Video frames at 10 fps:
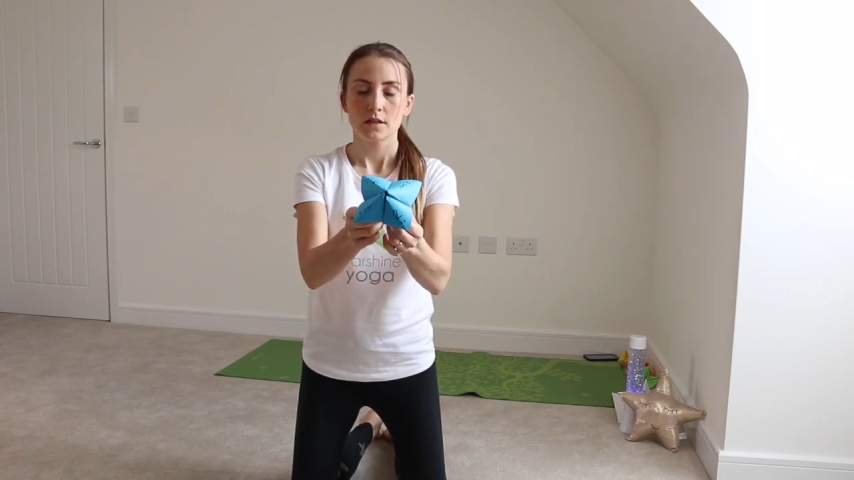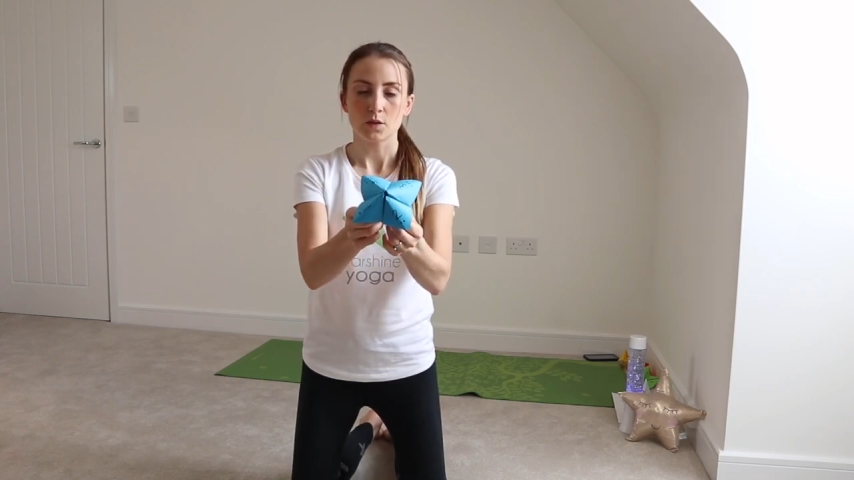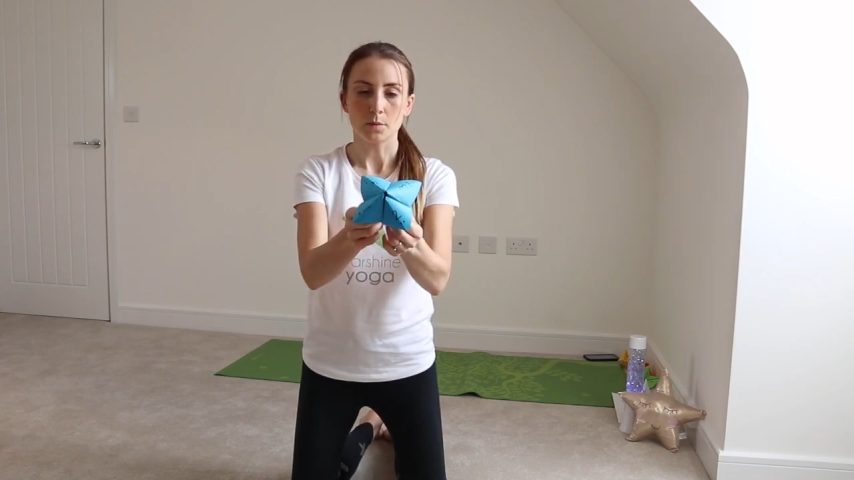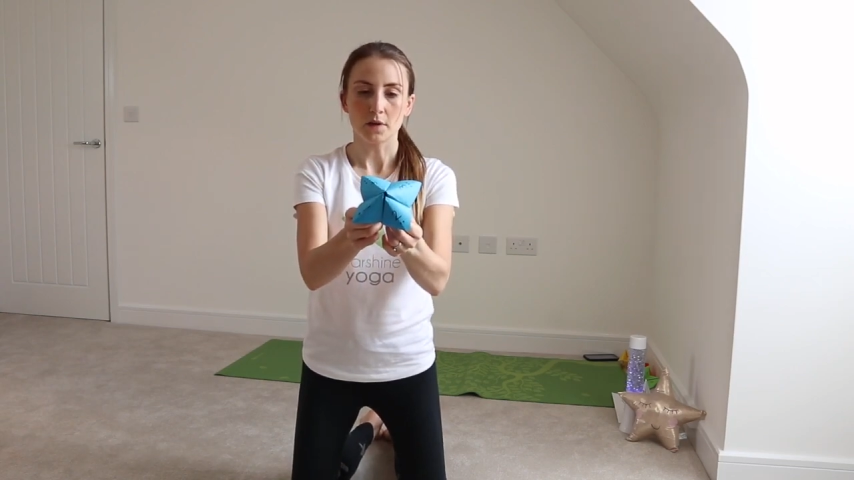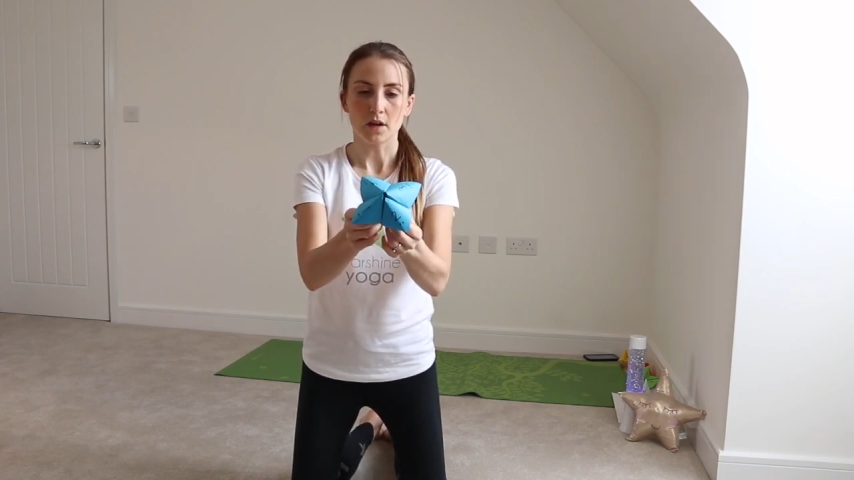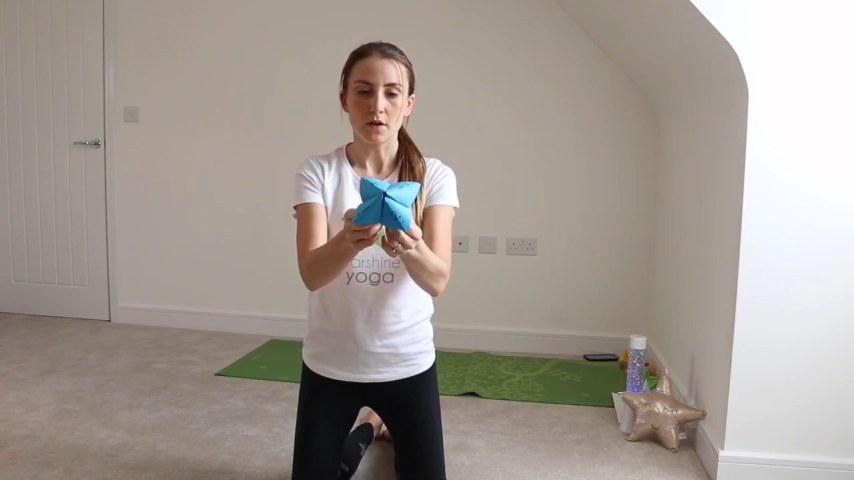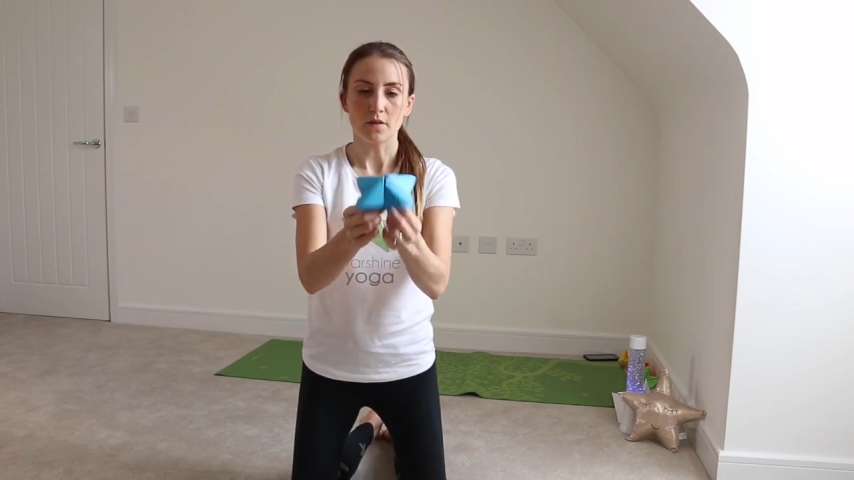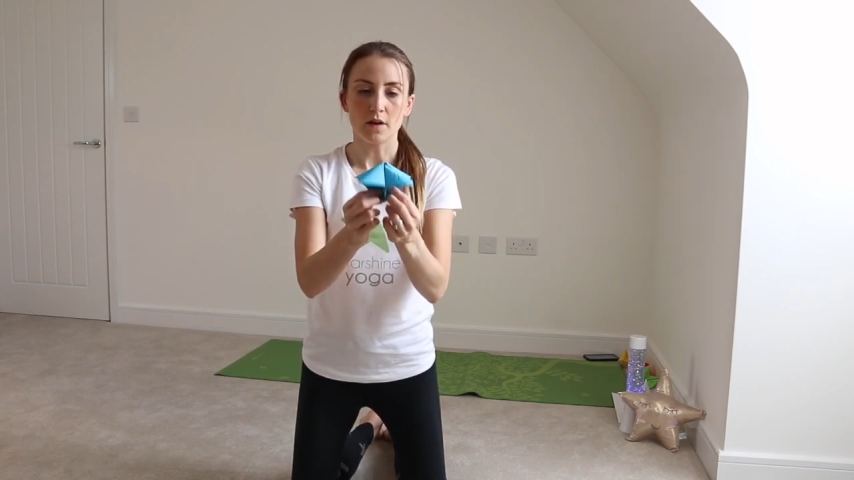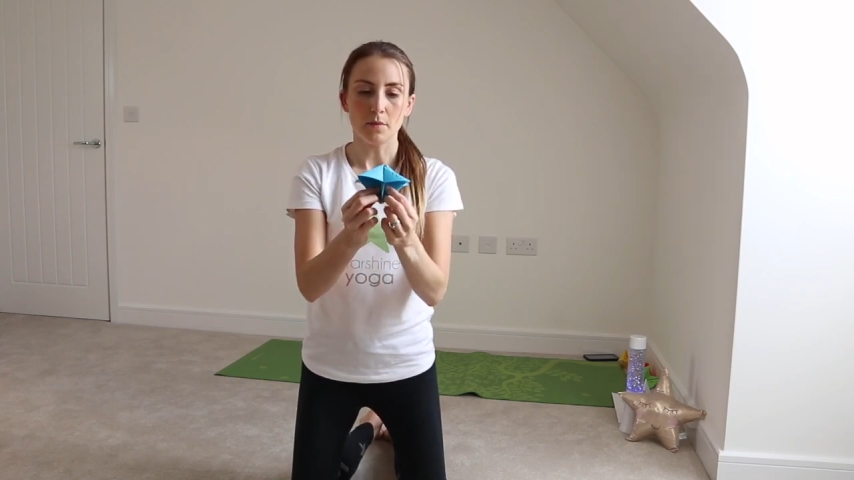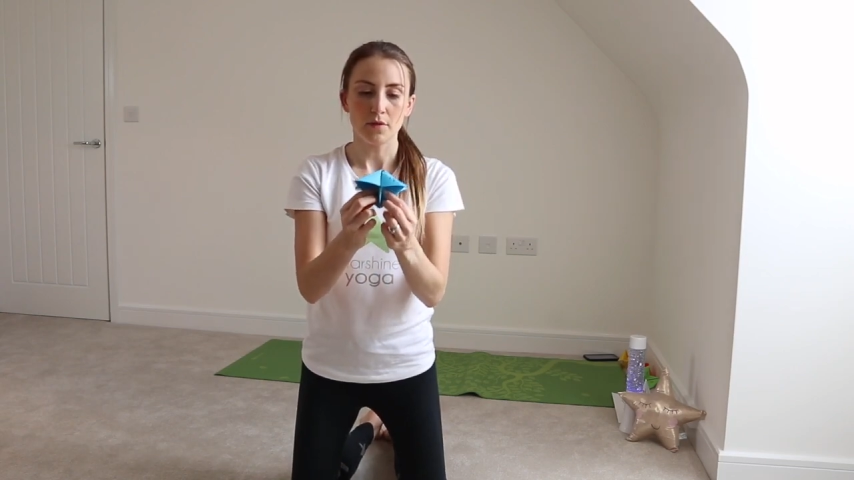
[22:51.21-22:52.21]
So I'm going to go
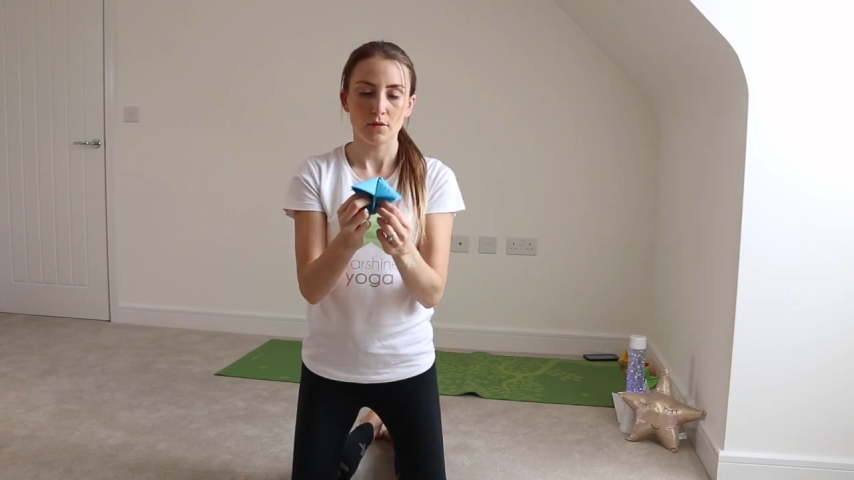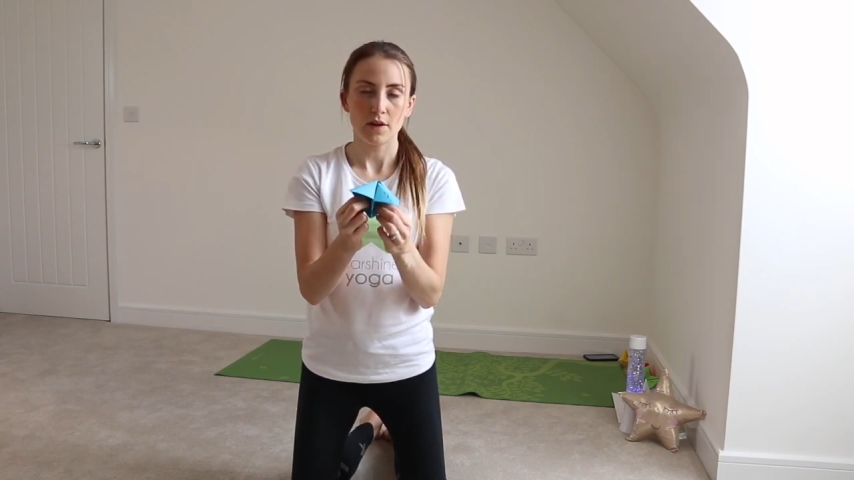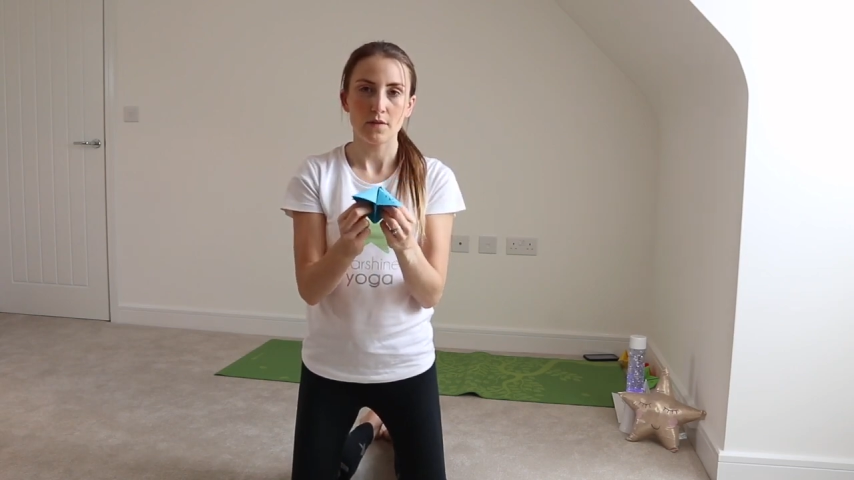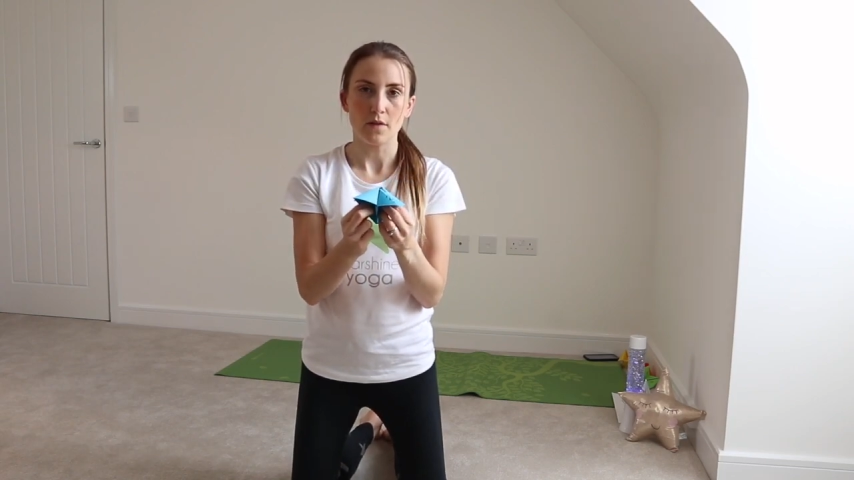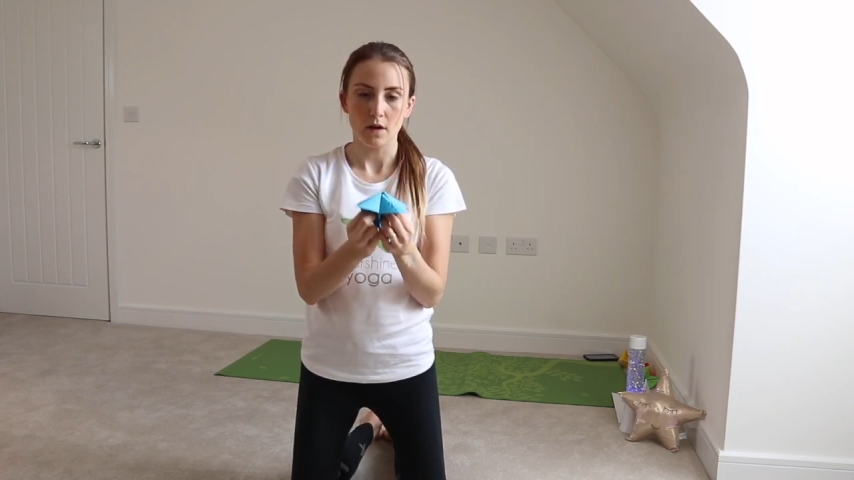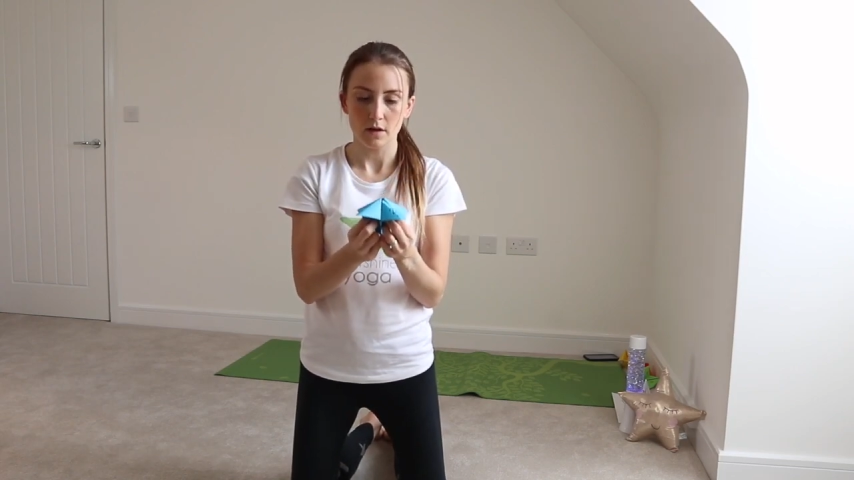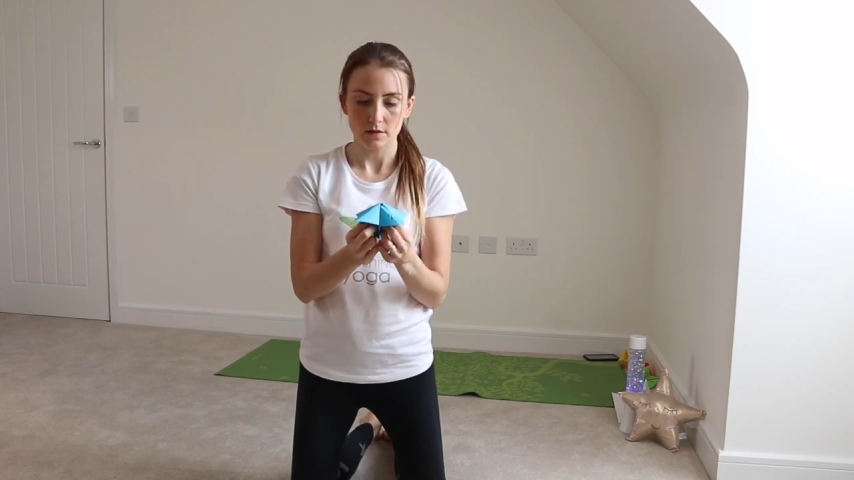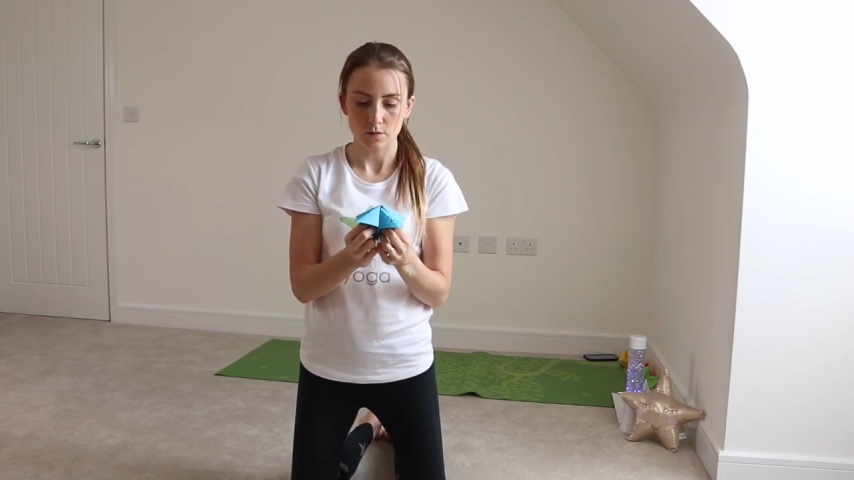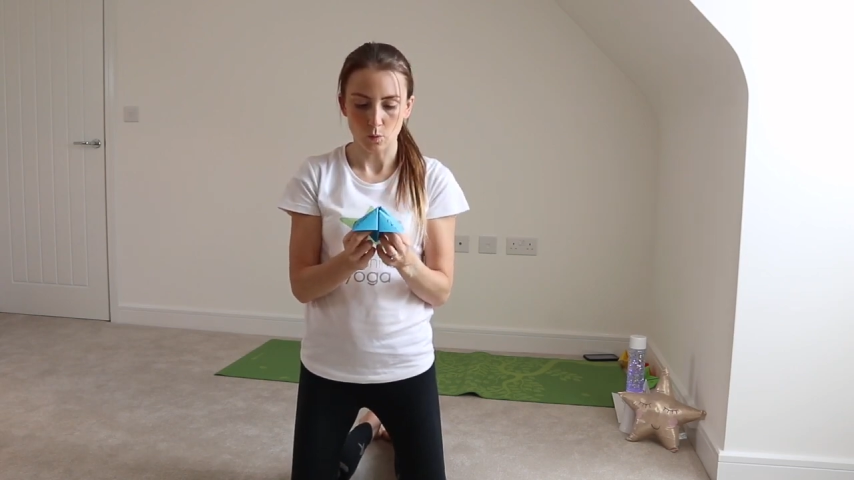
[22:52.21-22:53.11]
for number 3 first.